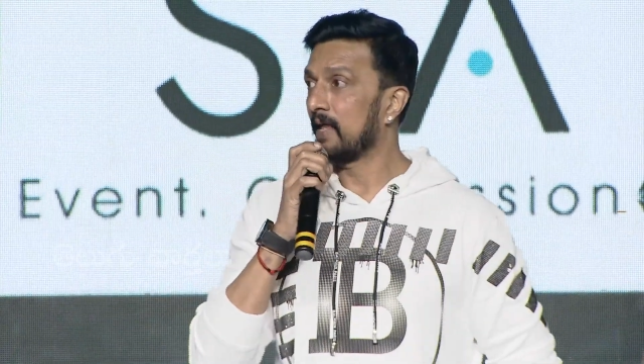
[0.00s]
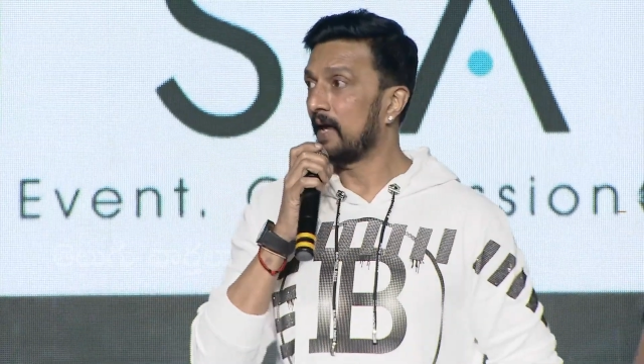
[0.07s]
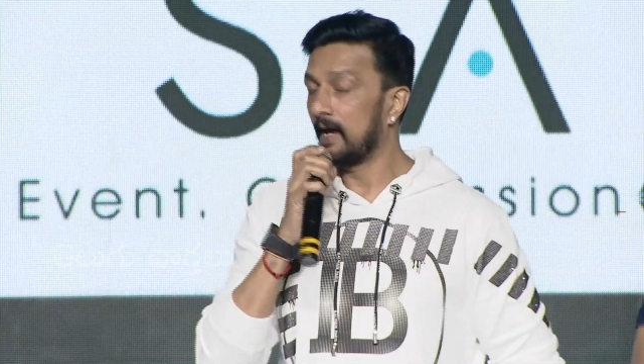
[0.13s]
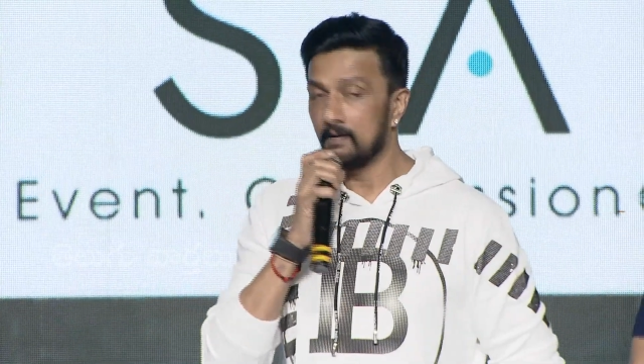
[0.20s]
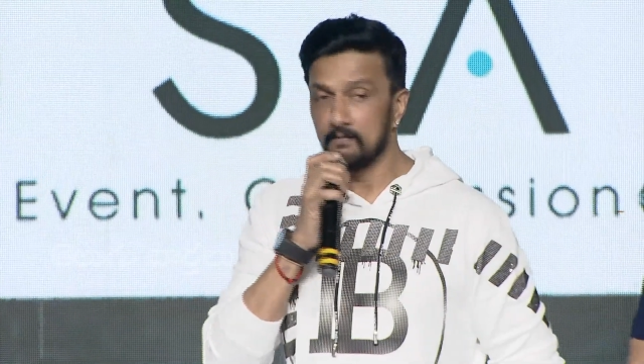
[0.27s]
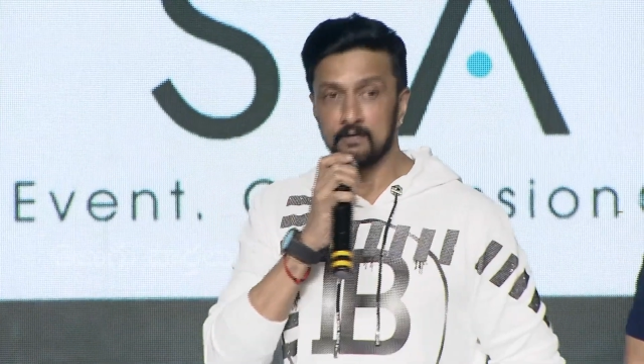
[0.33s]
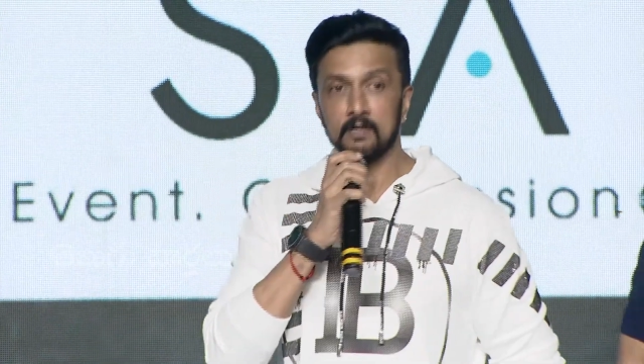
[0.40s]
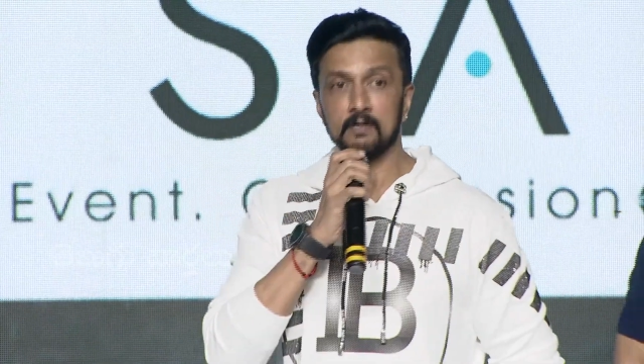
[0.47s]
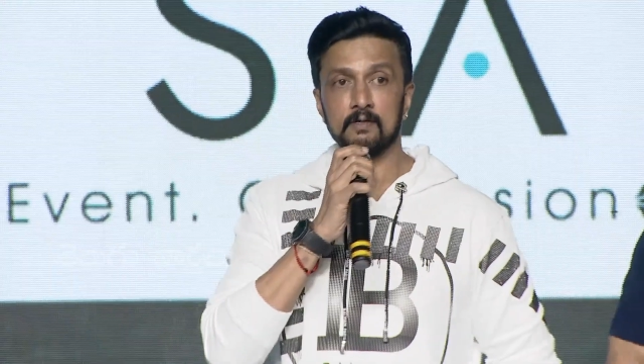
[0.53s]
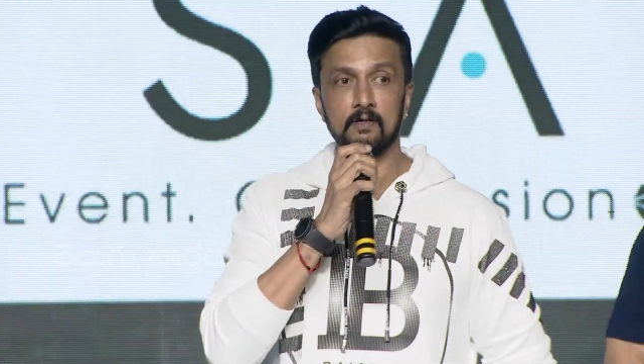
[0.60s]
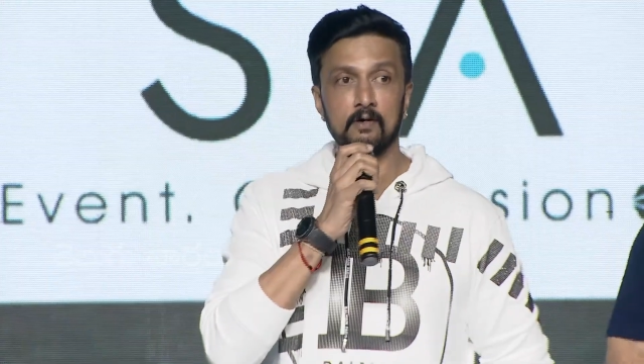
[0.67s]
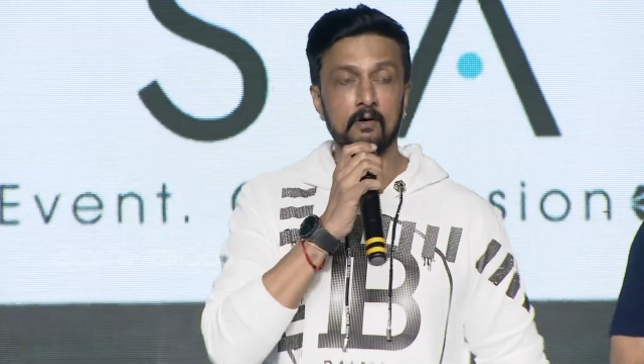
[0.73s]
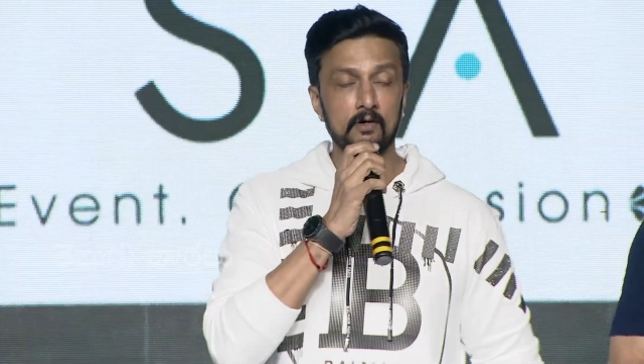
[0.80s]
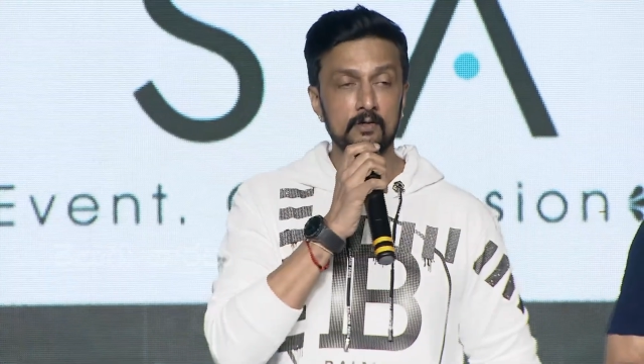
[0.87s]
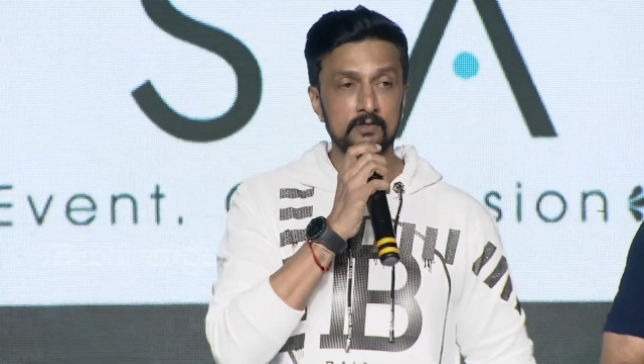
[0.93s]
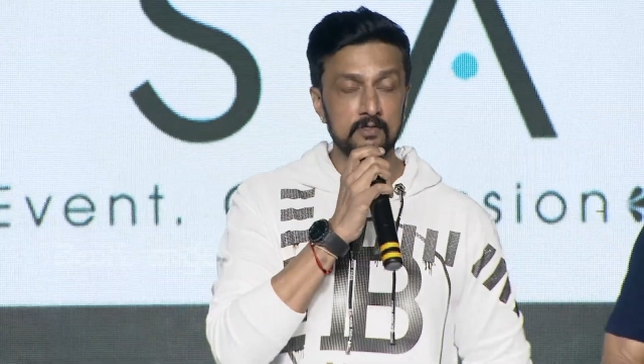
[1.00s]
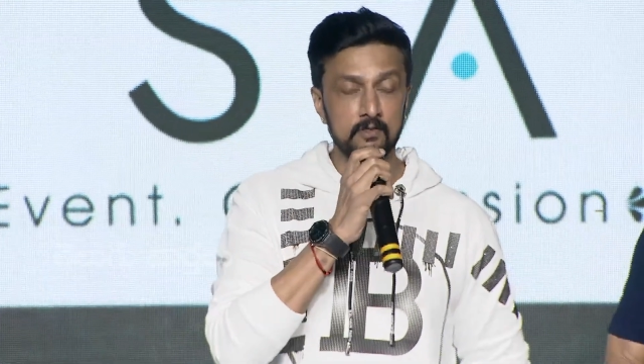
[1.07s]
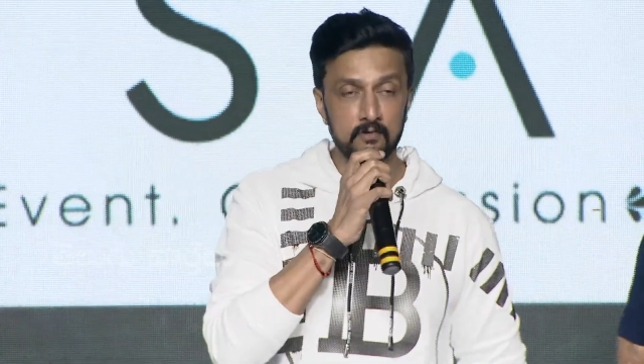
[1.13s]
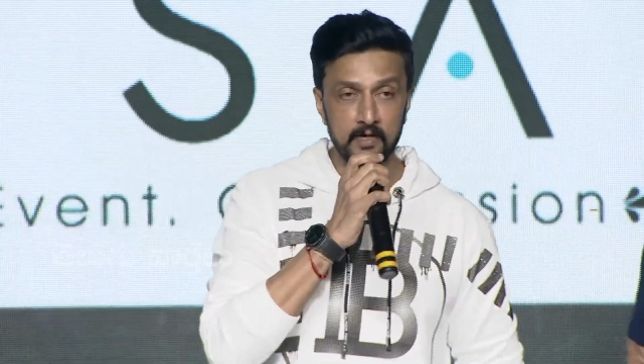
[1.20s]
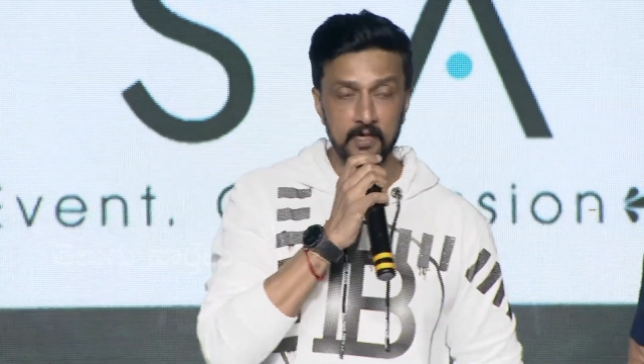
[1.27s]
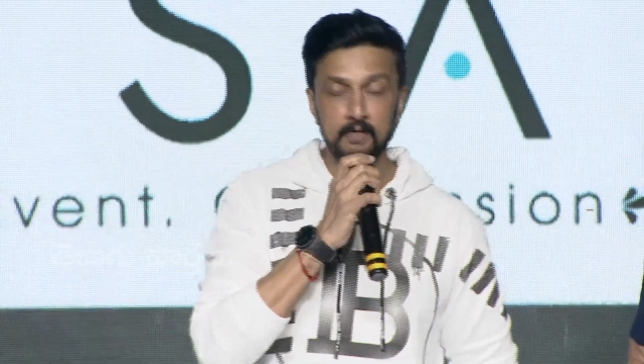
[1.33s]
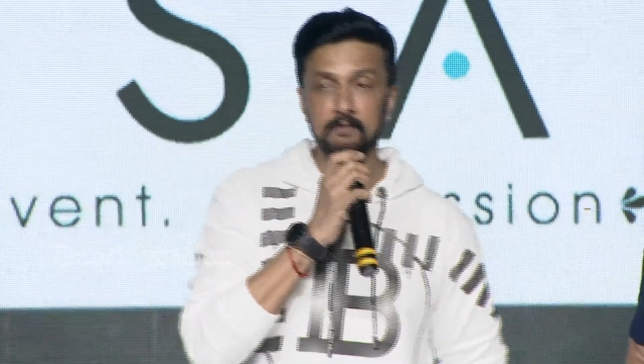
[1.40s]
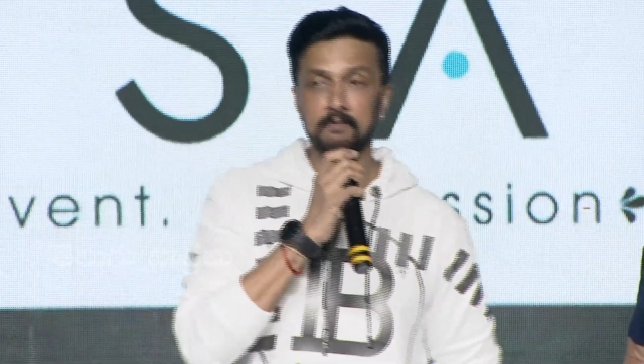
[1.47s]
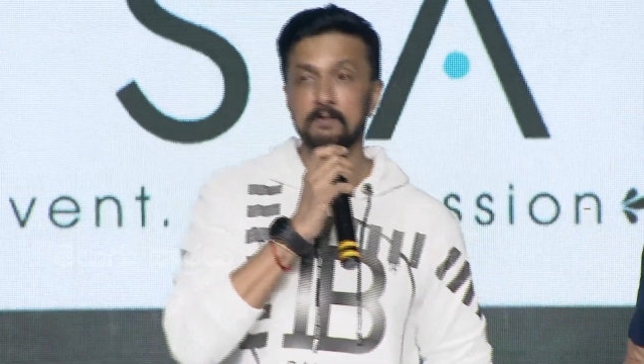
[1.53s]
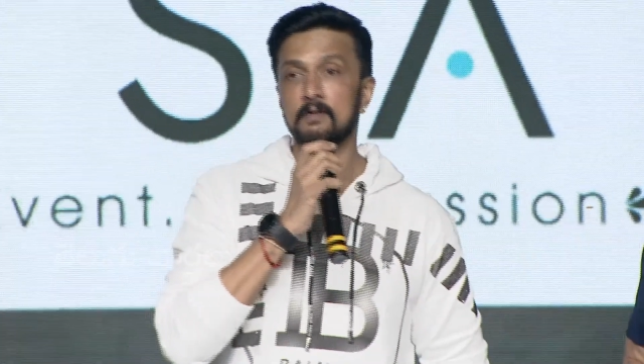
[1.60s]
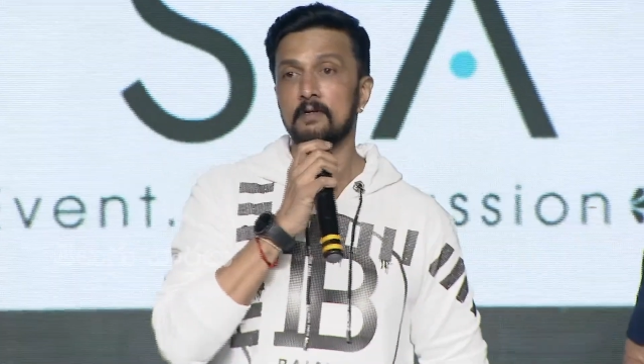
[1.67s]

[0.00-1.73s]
ever on screen.